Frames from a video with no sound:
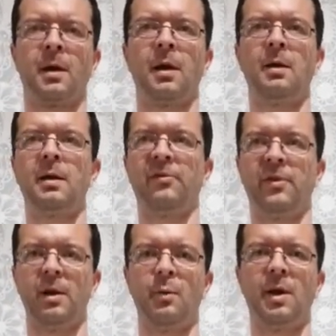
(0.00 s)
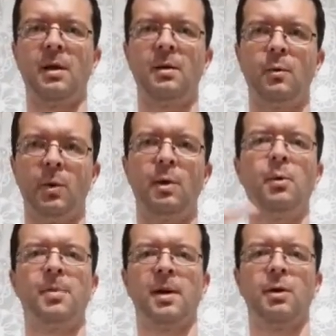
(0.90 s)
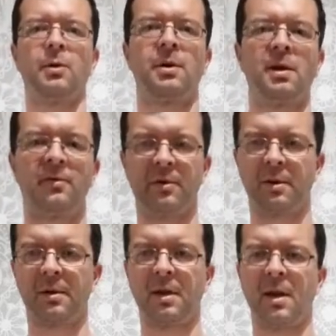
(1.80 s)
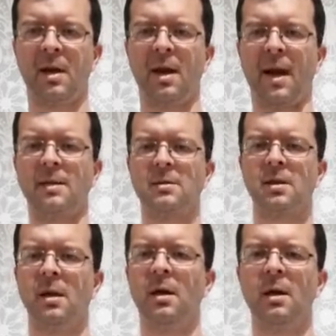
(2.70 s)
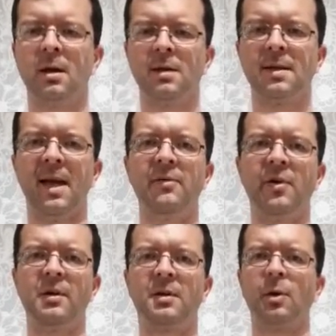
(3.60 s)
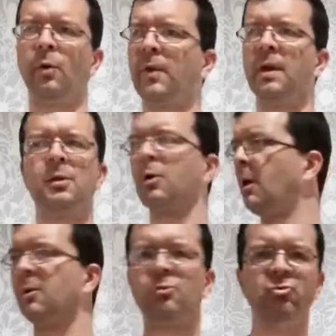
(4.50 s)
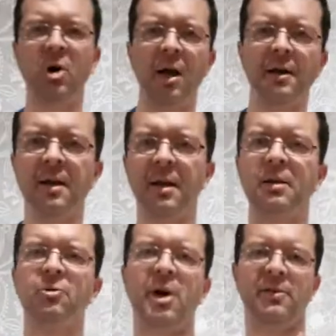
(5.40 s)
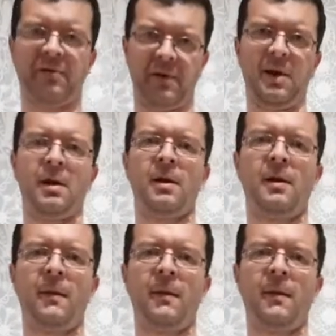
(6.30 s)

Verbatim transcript: And if you win, we will be your servants. And David saw the Israelites run in great fear.